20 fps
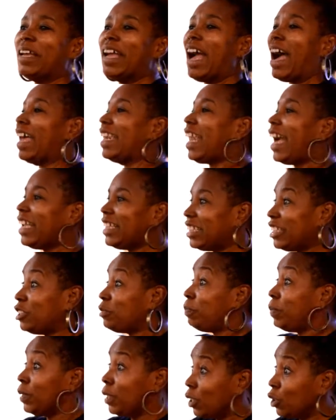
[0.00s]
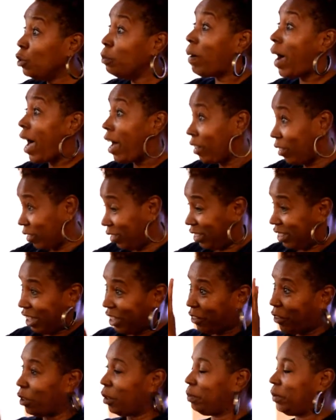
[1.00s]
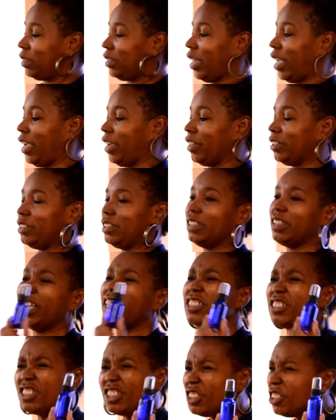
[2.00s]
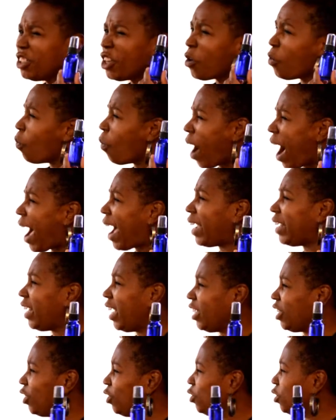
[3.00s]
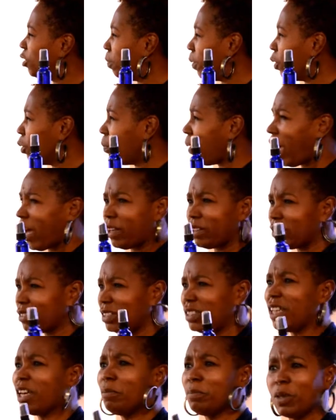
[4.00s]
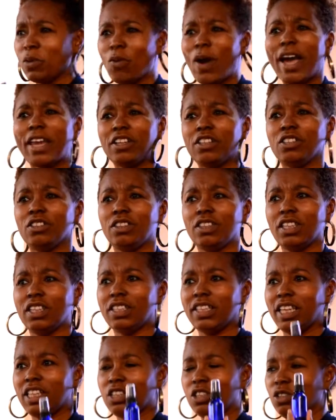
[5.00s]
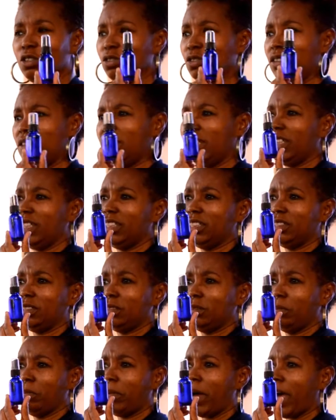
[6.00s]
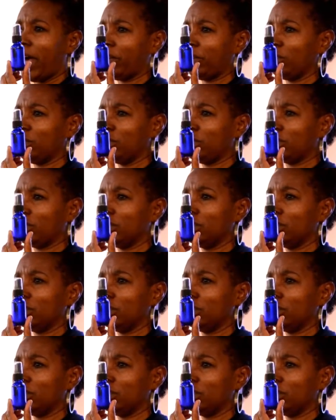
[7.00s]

I like these blue bottles that are upstairs. And do you know why they use blue bottles? Tell me, why do you think they use these bottles?